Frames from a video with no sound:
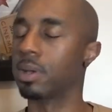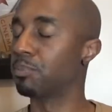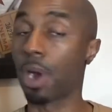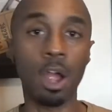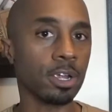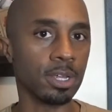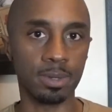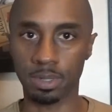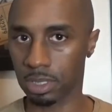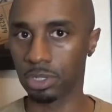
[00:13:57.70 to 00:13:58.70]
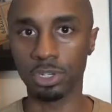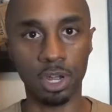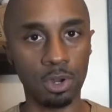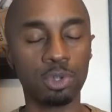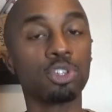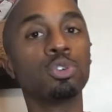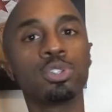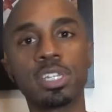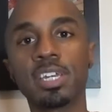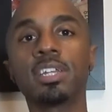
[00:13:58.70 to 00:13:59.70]
bargain, you know,
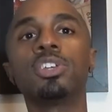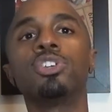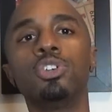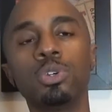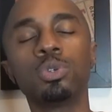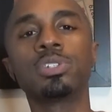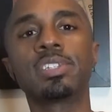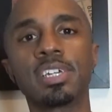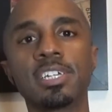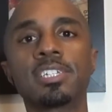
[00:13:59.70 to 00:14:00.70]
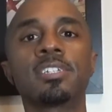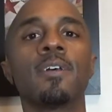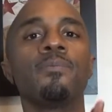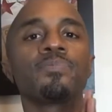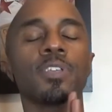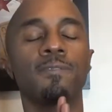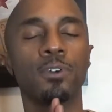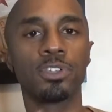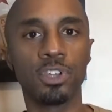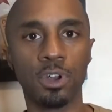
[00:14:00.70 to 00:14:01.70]
use this
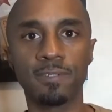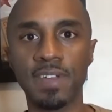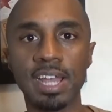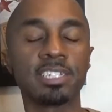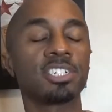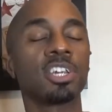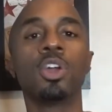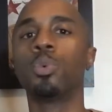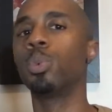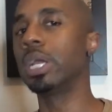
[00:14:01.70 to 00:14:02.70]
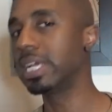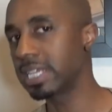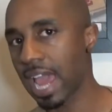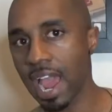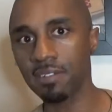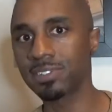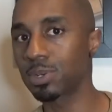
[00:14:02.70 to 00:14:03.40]
for your advantage. We didn't have